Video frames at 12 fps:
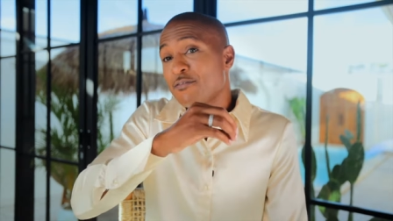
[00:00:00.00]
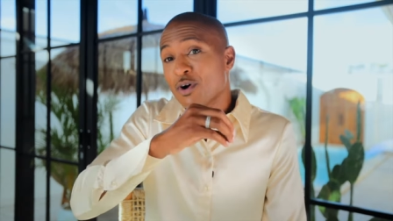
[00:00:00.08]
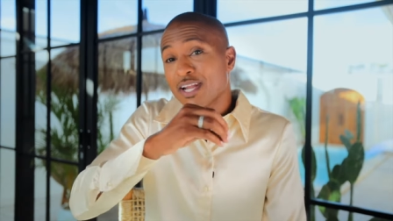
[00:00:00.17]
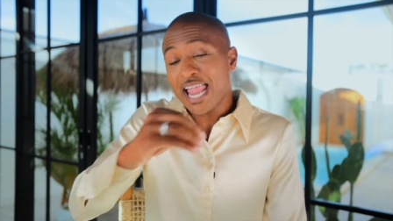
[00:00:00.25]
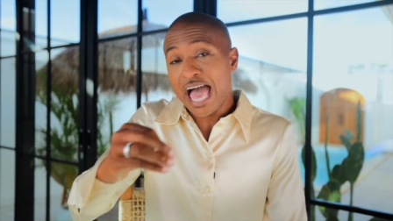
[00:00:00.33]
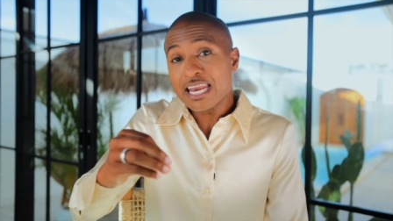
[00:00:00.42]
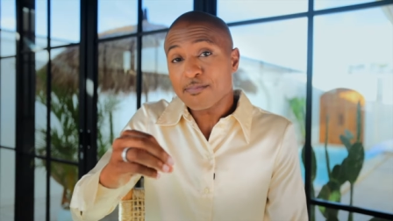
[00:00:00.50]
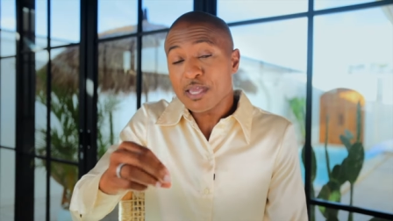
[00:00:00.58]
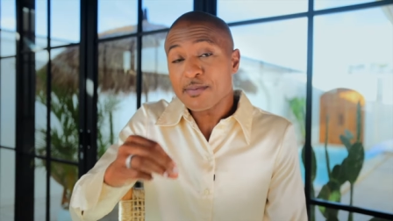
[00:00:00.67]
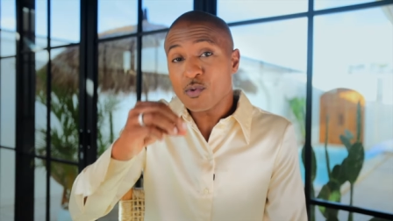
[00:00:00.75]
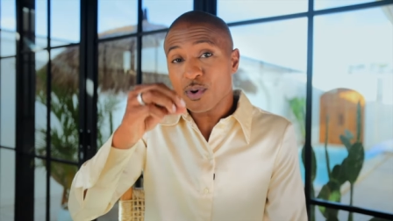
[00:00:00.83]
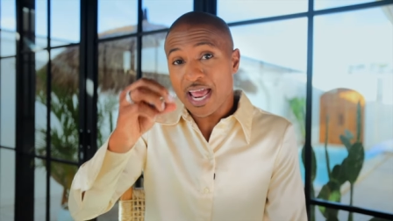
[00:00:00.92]
For a lot of
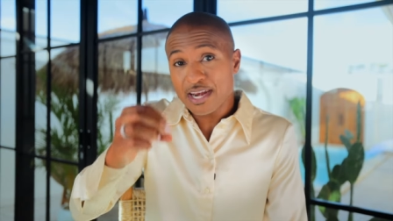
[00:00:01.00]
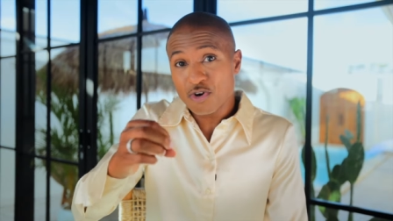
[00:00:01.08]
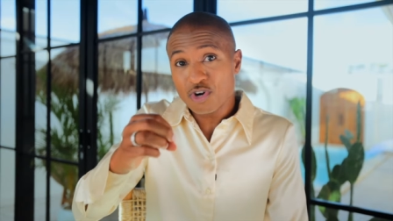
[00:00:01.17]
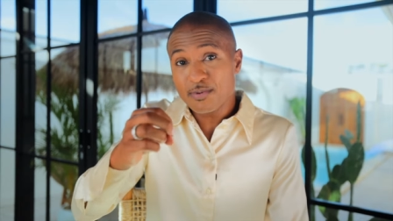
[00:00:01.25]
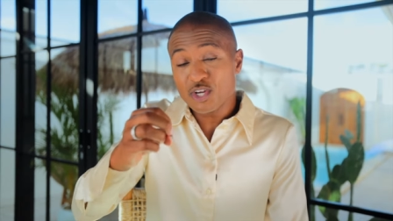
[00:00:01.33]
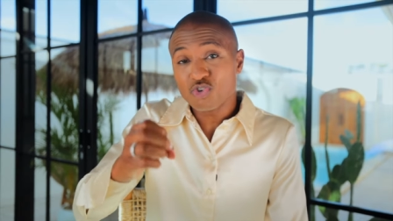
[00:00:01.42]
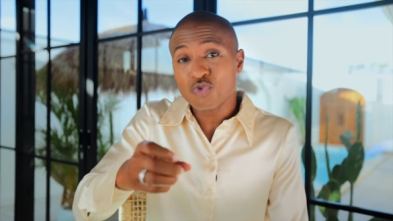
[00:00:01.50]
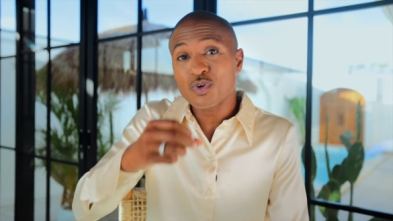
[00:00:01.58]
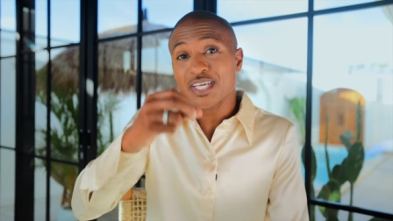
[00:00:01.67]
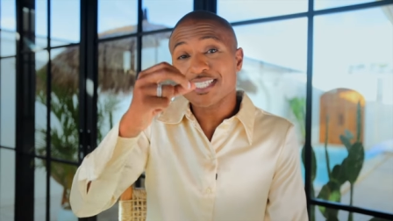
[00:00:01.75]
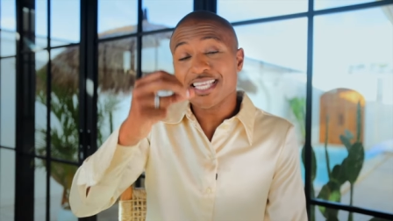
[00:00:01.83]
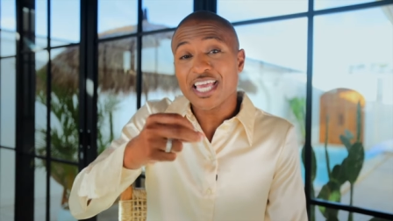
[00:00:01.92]
people, what I know to be true
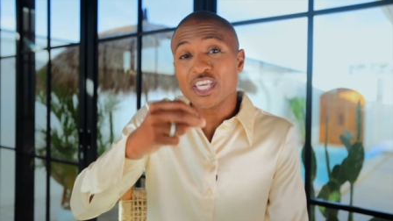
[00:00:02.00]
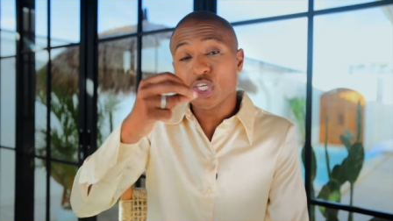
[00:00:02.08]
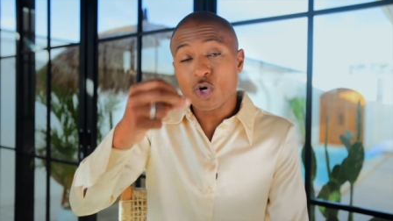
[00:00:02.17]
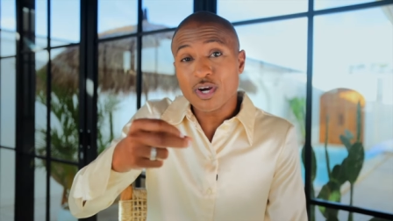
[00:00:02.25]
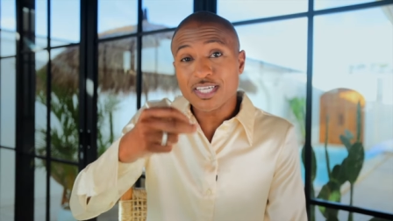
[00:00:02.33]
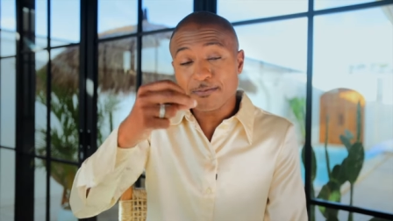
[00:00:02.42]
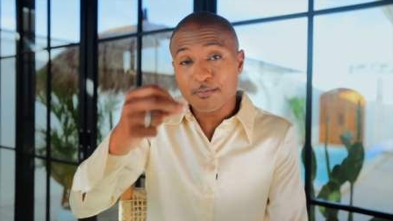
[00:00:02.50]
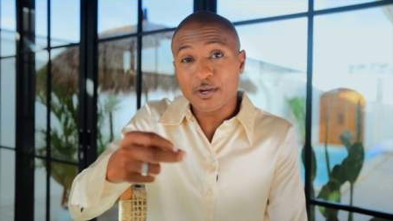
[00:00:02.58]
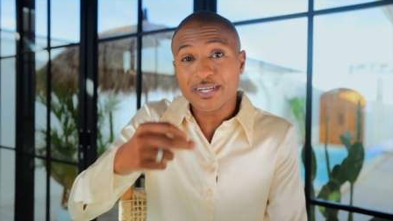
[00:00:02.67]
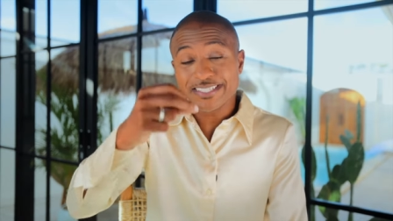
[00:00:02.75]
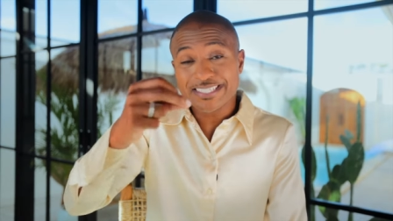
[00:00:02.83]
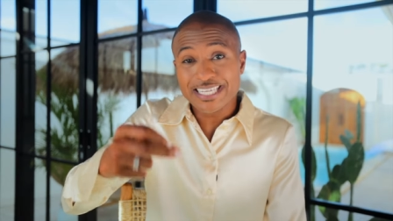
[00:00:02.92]
is that your
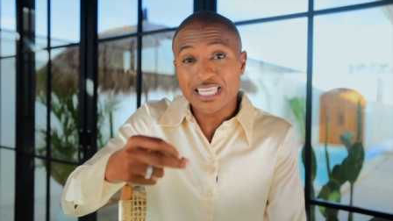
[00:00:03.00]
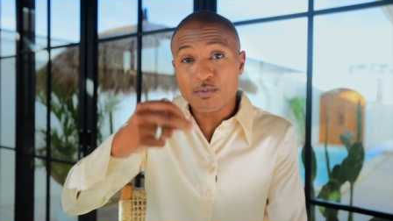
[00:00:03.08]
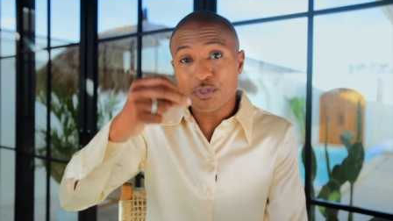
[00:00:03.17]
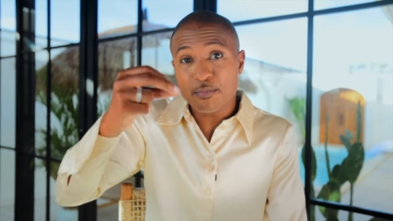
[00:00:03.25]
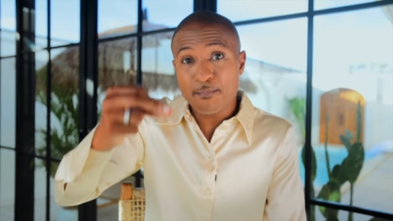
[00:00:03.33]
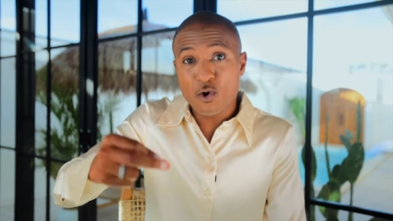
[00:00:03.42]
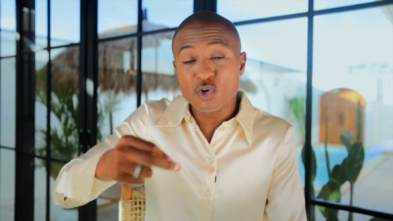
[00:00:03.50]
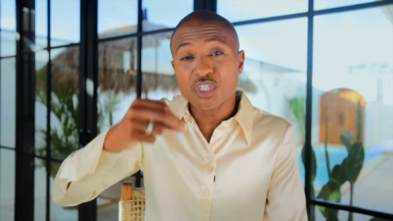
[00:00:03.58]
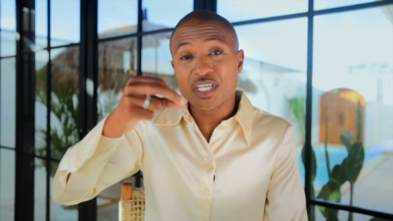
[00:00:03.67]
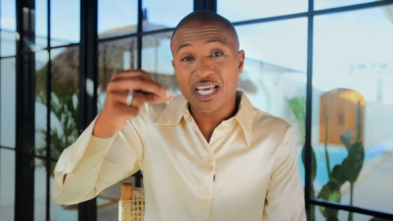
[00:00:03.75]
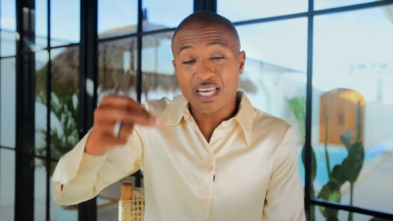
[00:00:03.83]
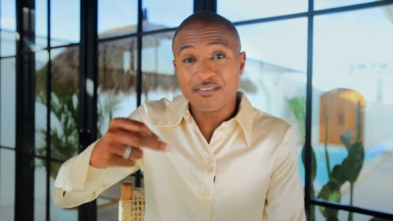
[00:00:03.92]
experience dealing with
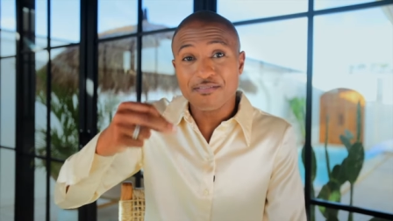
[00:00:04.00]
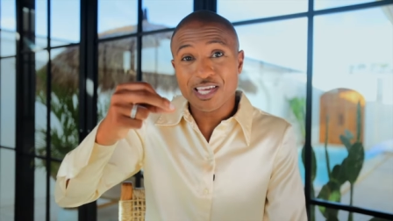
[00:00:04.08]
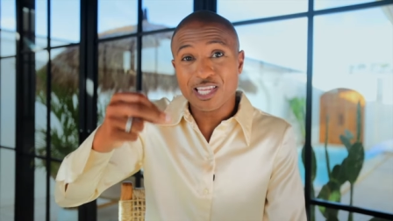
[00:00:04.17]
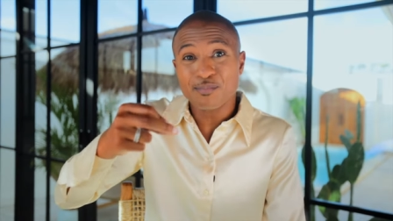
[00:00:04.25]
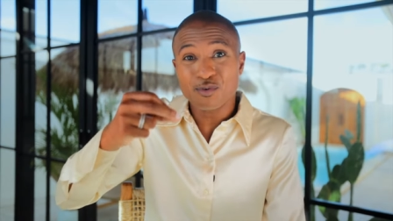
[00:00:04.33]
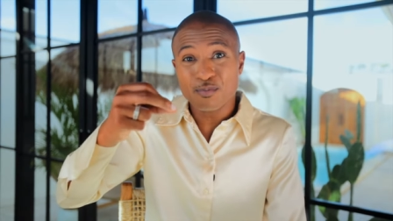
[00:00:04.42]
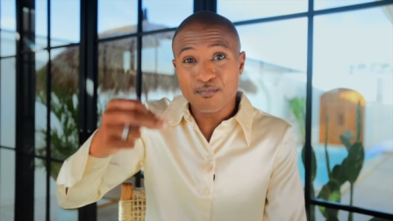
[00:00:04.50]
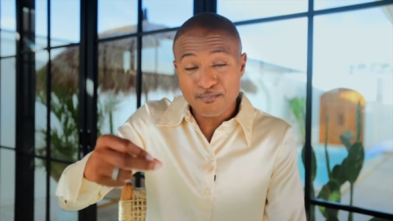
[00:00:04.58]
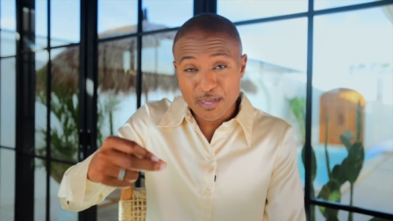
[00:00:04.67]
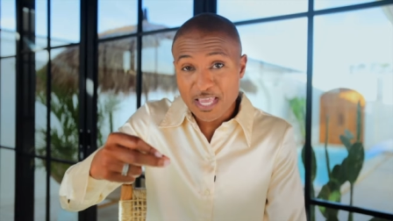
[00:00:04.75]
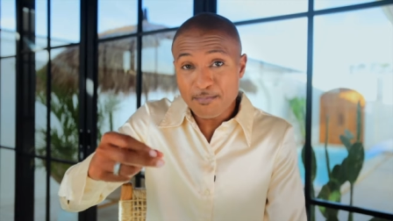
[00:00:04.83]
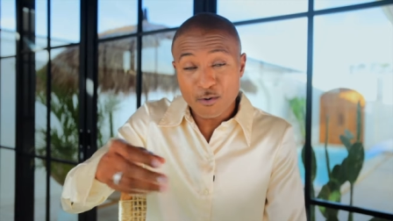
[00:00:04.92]
emotionally unavailable
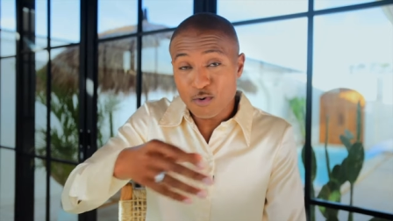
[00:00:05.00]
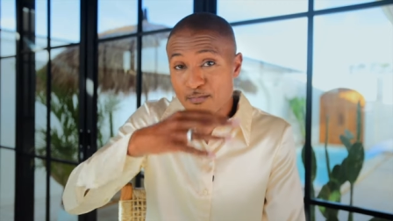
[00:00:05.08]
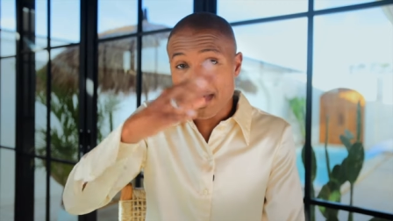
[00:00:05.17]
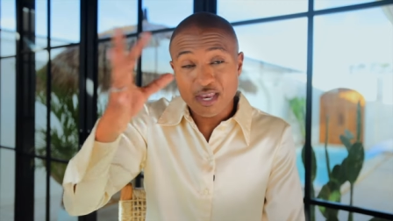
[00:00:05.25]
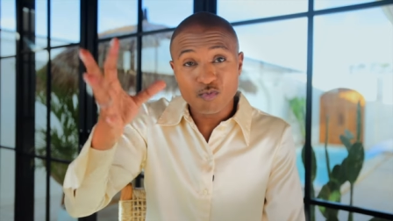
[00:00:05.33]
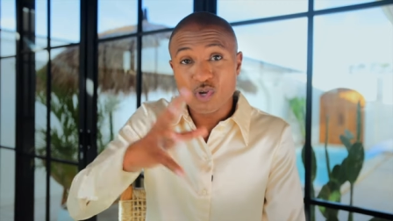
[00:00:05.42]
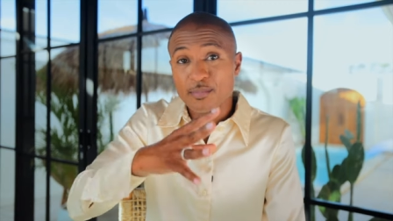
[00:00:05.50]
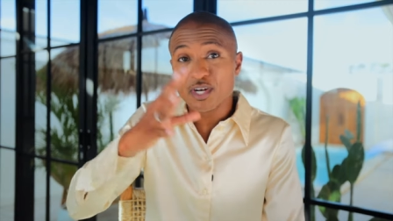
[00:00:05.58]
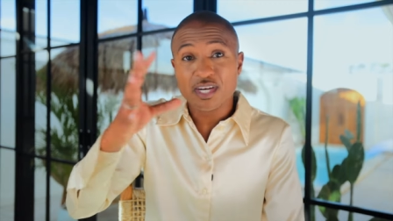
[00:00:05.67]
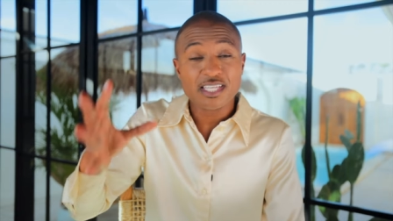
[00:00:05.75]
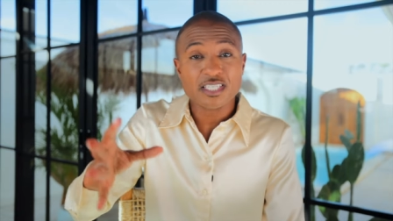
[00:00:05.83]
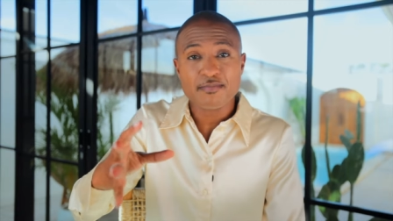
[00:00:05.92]
people, men, women,
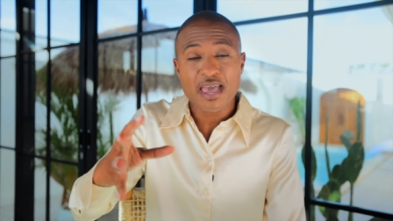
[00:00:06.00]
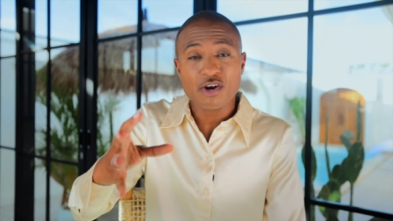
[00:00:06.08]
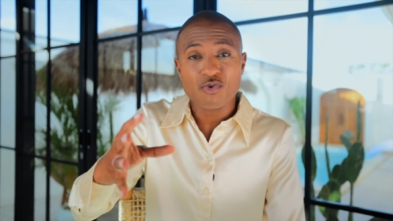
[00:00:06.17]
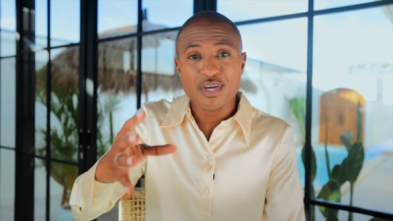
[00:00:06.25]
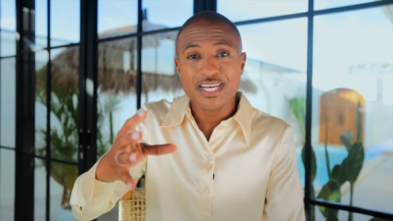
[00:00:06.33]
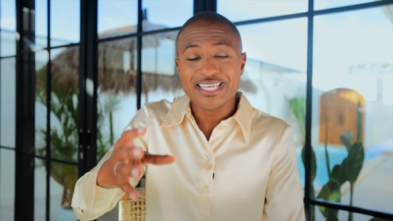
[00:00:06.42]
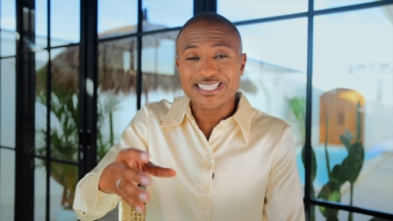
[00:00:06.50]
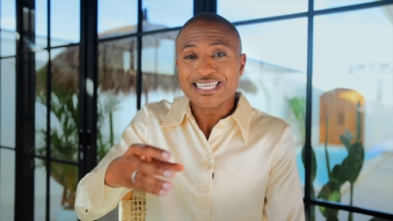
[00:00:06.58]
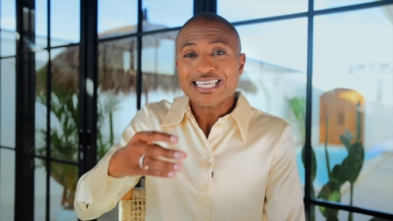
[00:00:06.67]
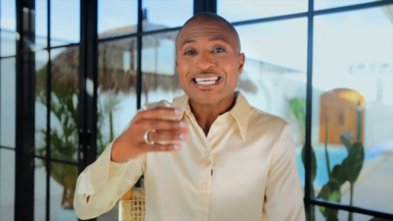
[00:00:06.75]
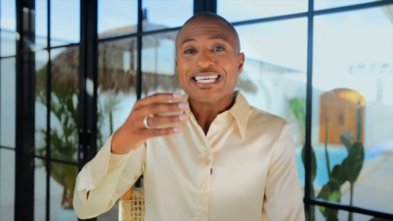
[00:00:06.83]
it doesn't matter who it is,